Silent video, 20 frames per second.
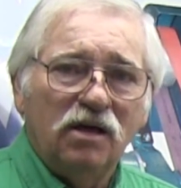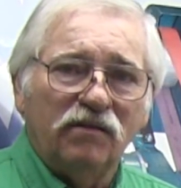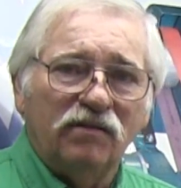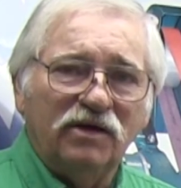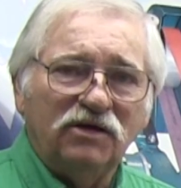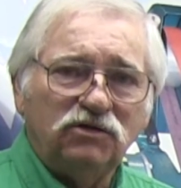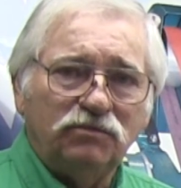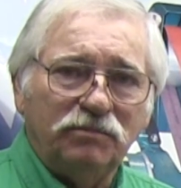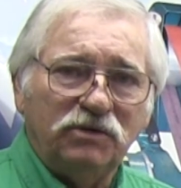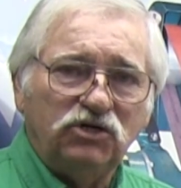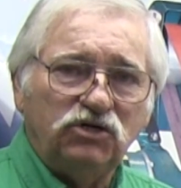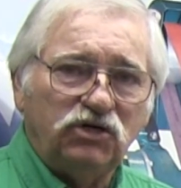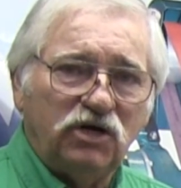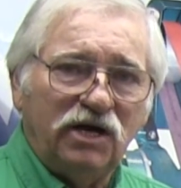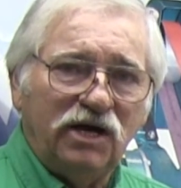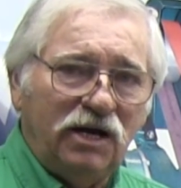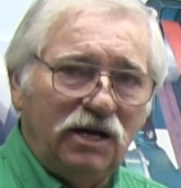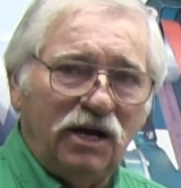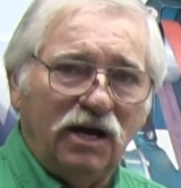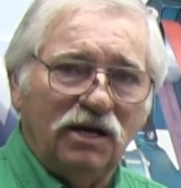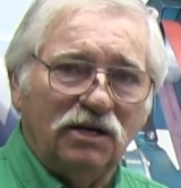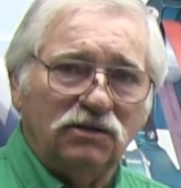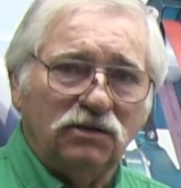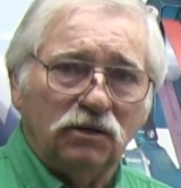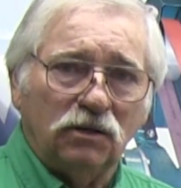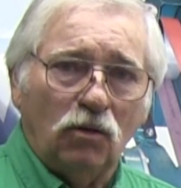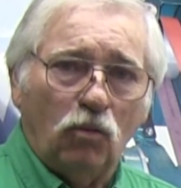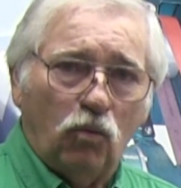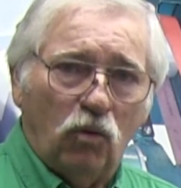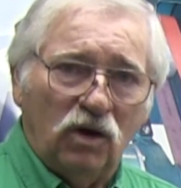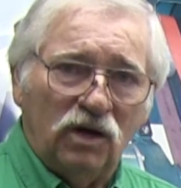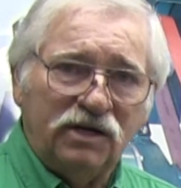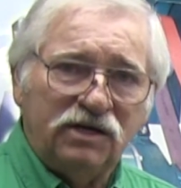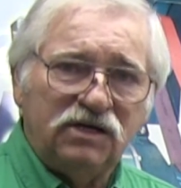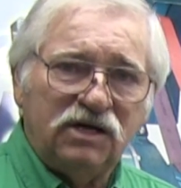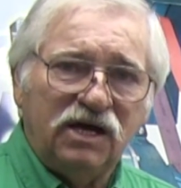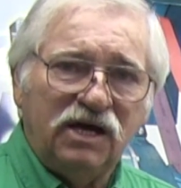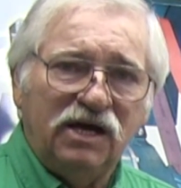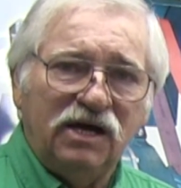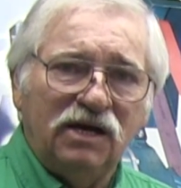This machine is
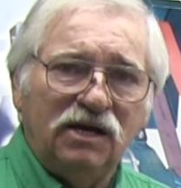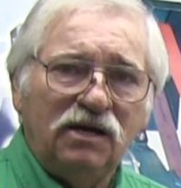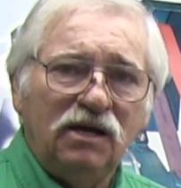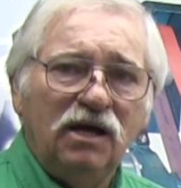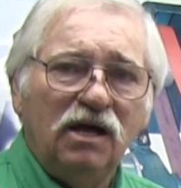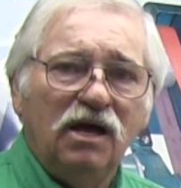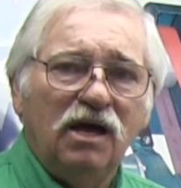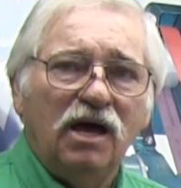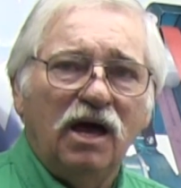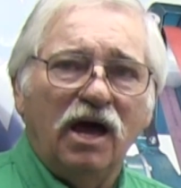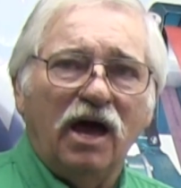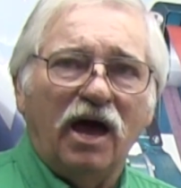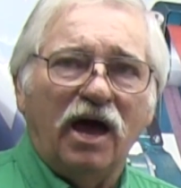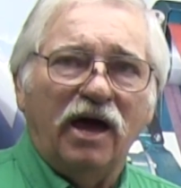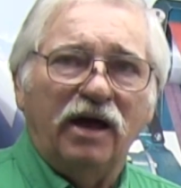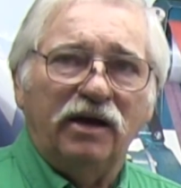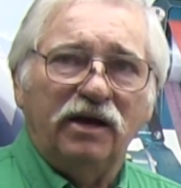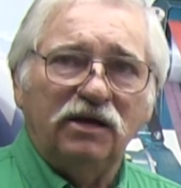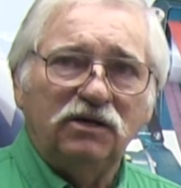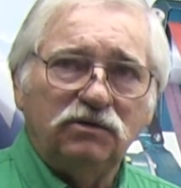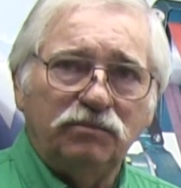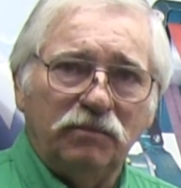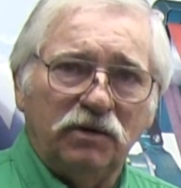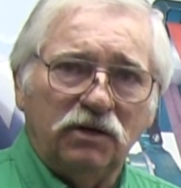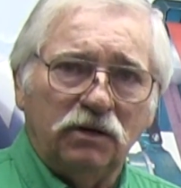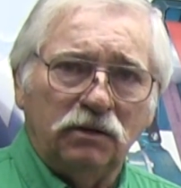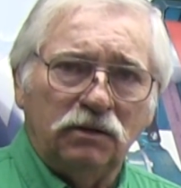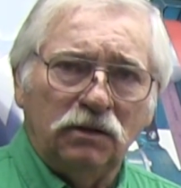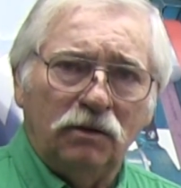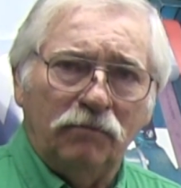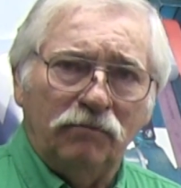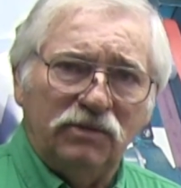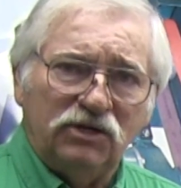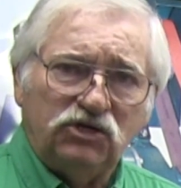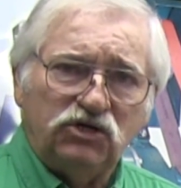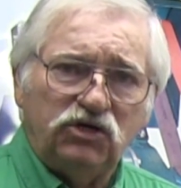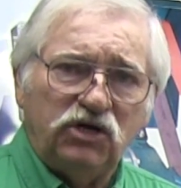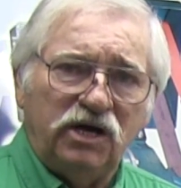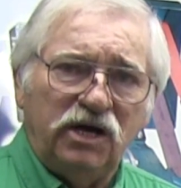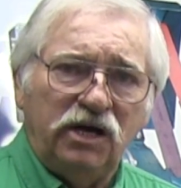110, and this
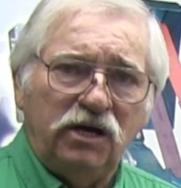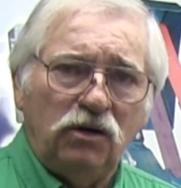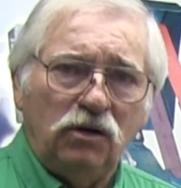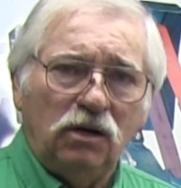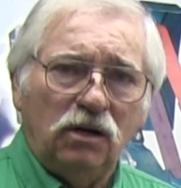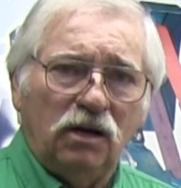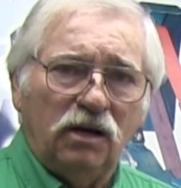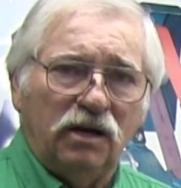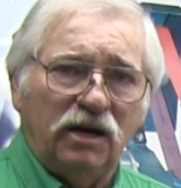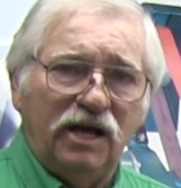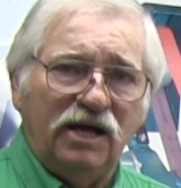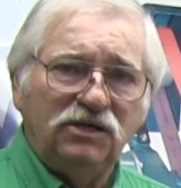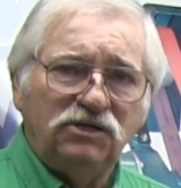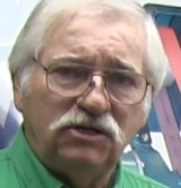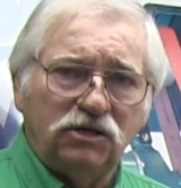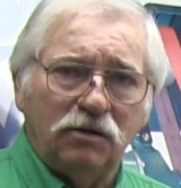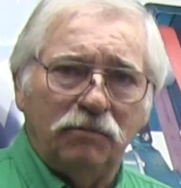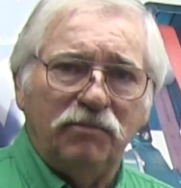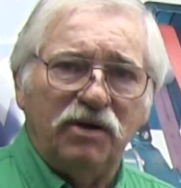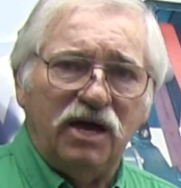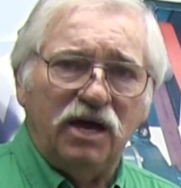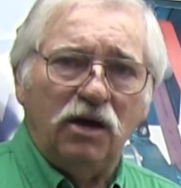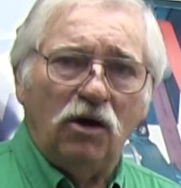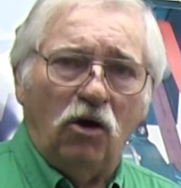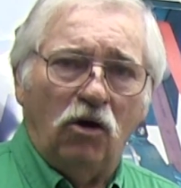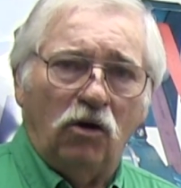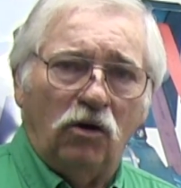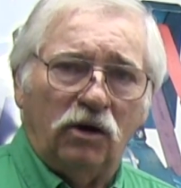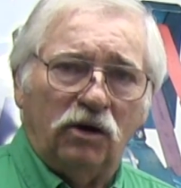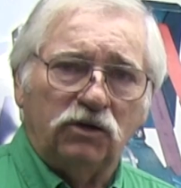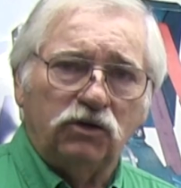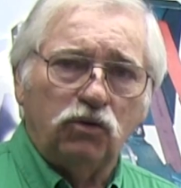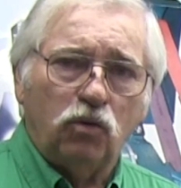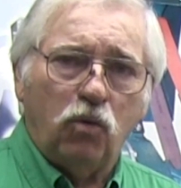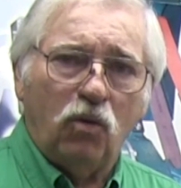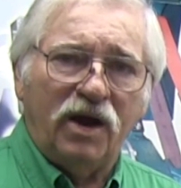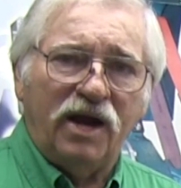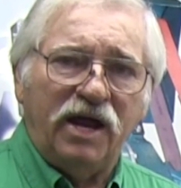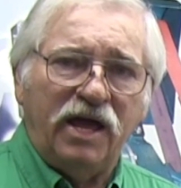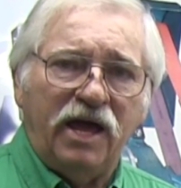machine needs to be on a
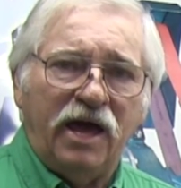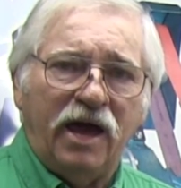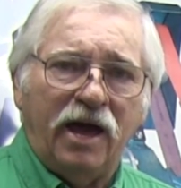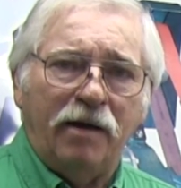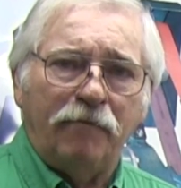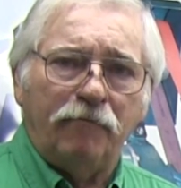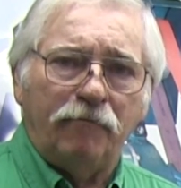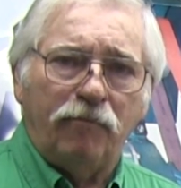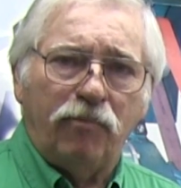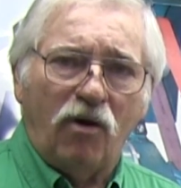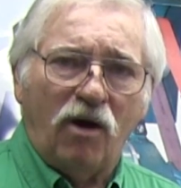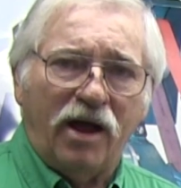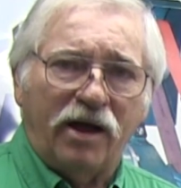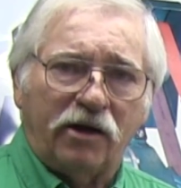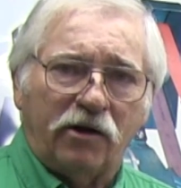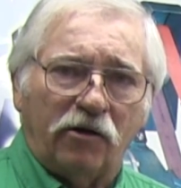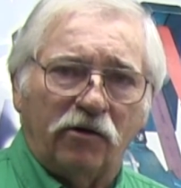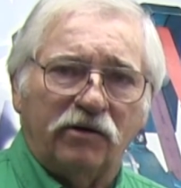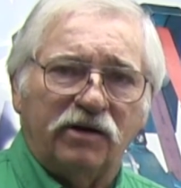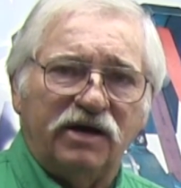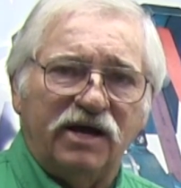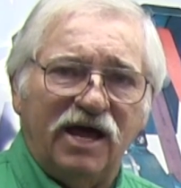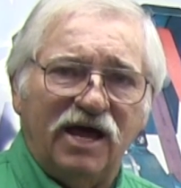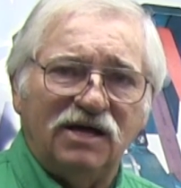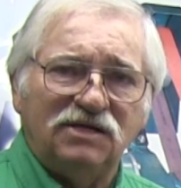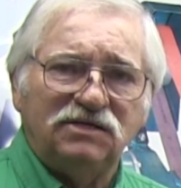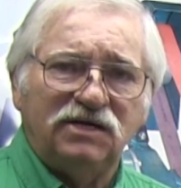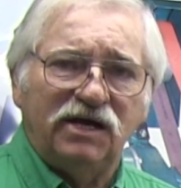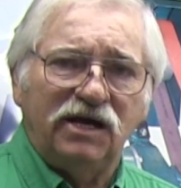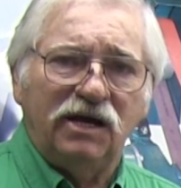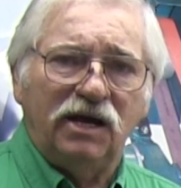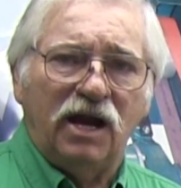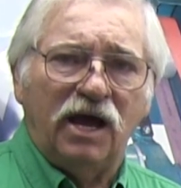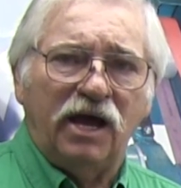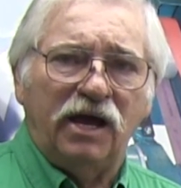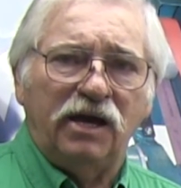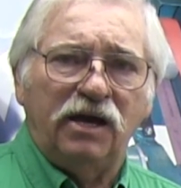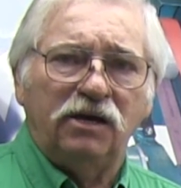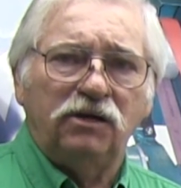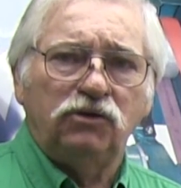20 amp breaker,
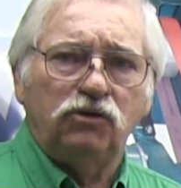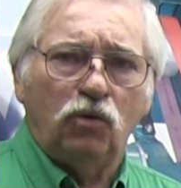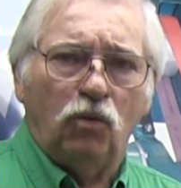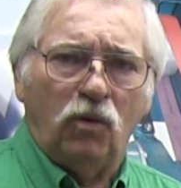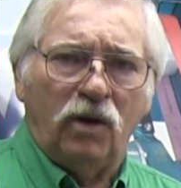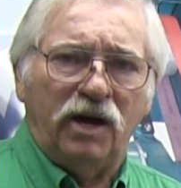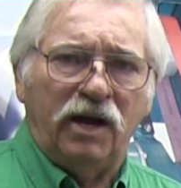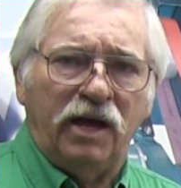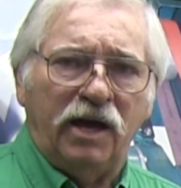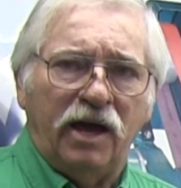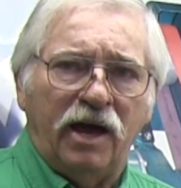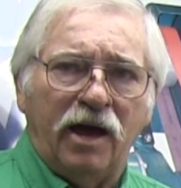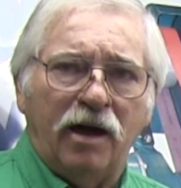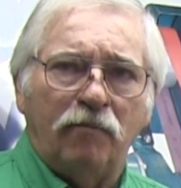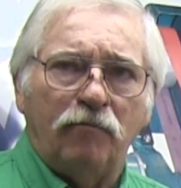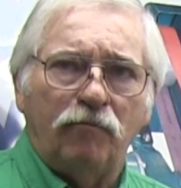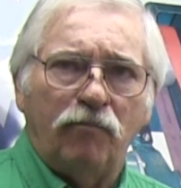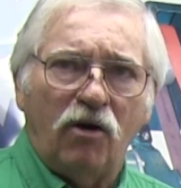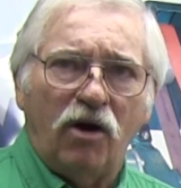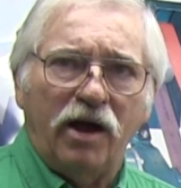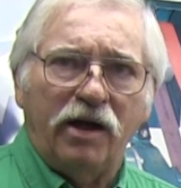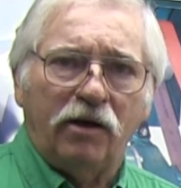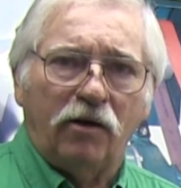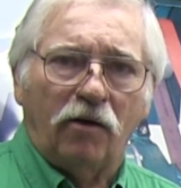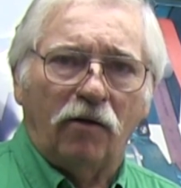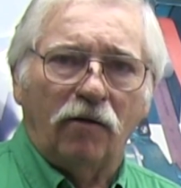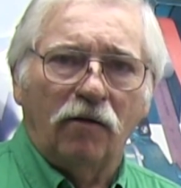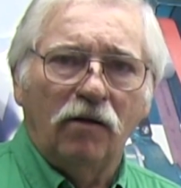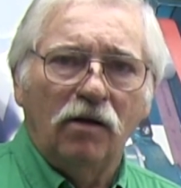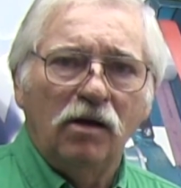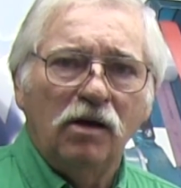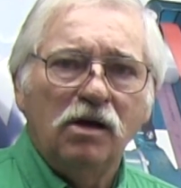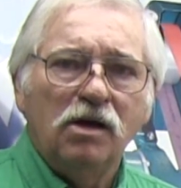designated 20 amp breaker.